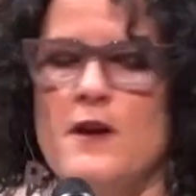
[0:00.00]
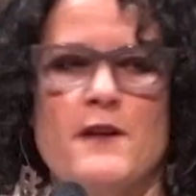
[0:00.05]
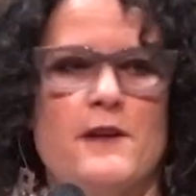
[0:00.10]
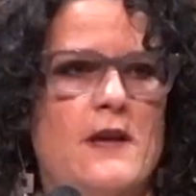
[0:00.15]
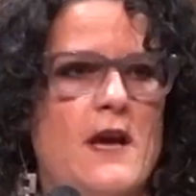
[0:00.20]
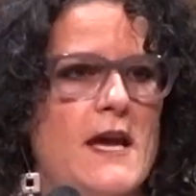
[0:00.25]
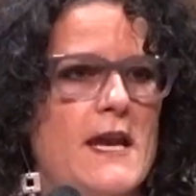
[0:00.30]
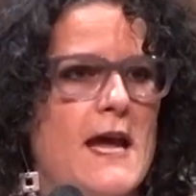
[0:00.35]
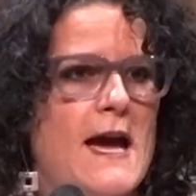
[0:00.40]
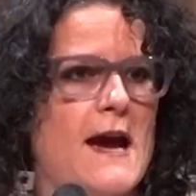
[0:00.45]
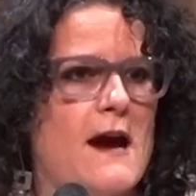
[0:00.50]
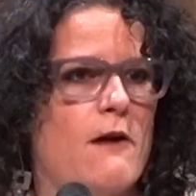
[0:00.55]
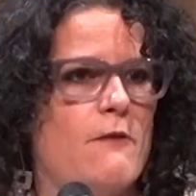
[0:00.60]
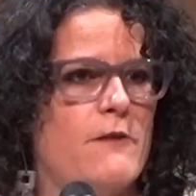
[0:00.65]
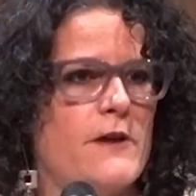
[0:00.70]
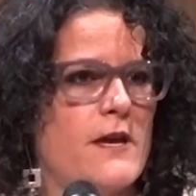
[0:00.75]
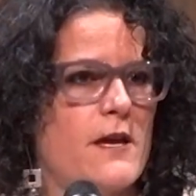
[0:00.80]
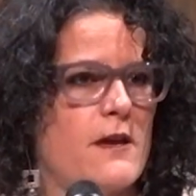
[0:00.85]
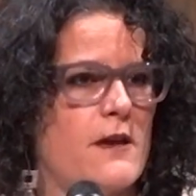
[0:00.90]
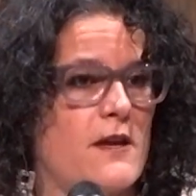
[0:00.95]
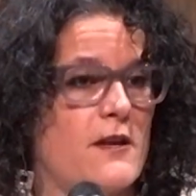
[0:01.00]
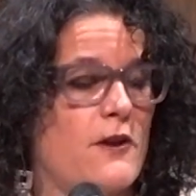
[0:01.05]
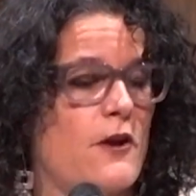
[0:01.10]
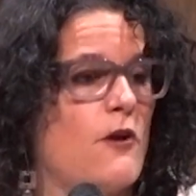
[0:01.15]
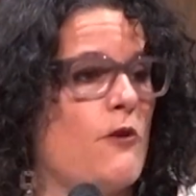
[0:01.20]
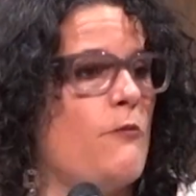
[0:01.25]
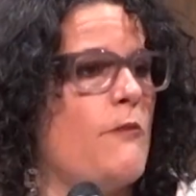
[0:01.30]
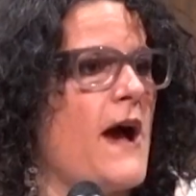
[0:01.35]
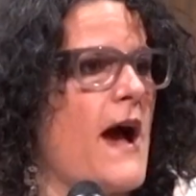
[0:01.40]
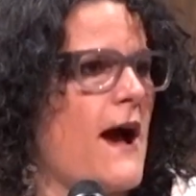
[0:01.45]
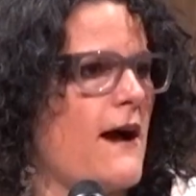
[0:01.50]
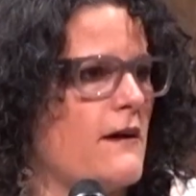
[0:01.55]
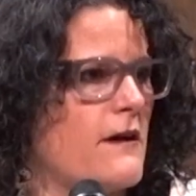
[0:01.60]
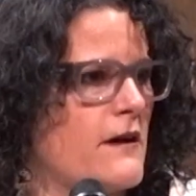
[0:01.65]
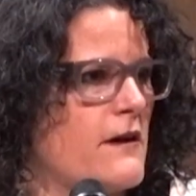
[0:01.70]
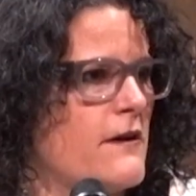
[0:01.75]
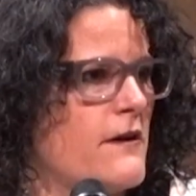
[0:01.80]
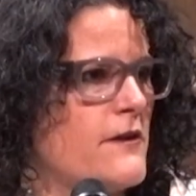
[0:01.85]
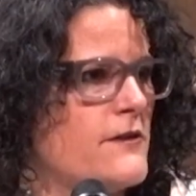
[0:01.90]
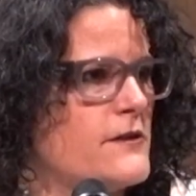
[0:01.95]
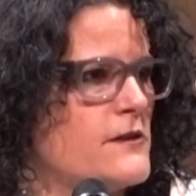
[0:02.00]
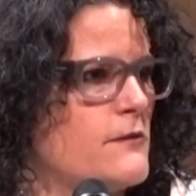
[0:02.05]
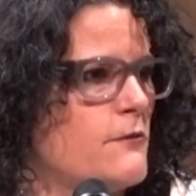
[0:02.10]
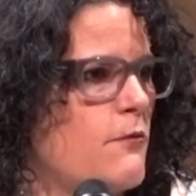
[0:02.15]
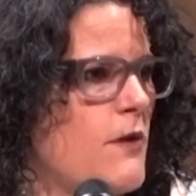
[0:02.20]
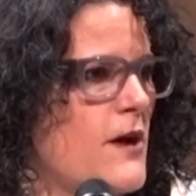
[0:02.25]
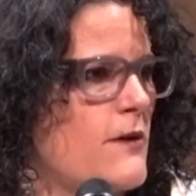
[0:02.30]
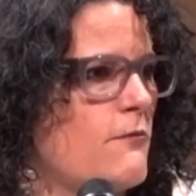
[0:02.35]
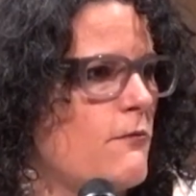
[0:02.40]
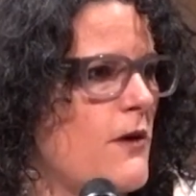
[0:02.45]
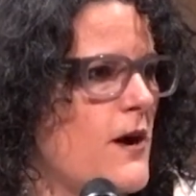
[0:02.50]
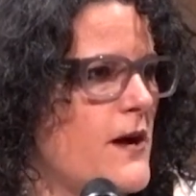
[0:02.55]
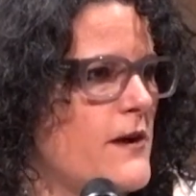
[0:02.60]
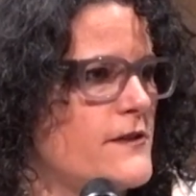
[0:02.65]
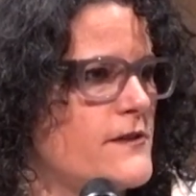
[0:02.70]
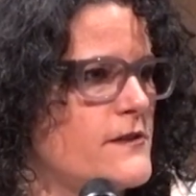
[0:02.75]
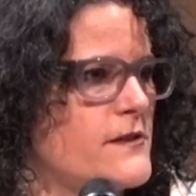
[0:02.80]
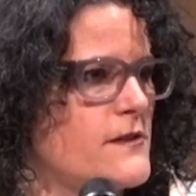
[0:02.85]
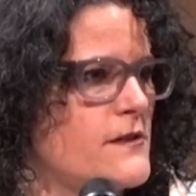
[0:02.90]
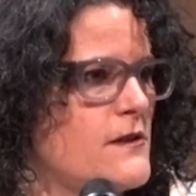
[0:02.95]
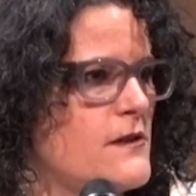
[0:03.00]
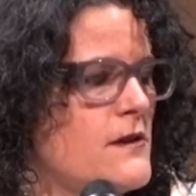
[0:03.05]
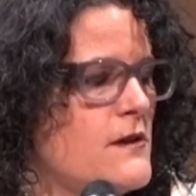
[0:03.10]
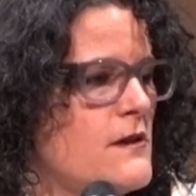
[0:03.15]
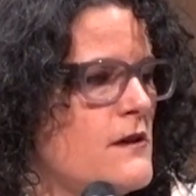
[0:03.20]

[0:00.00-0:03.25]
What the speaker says: not how we can go back to what was,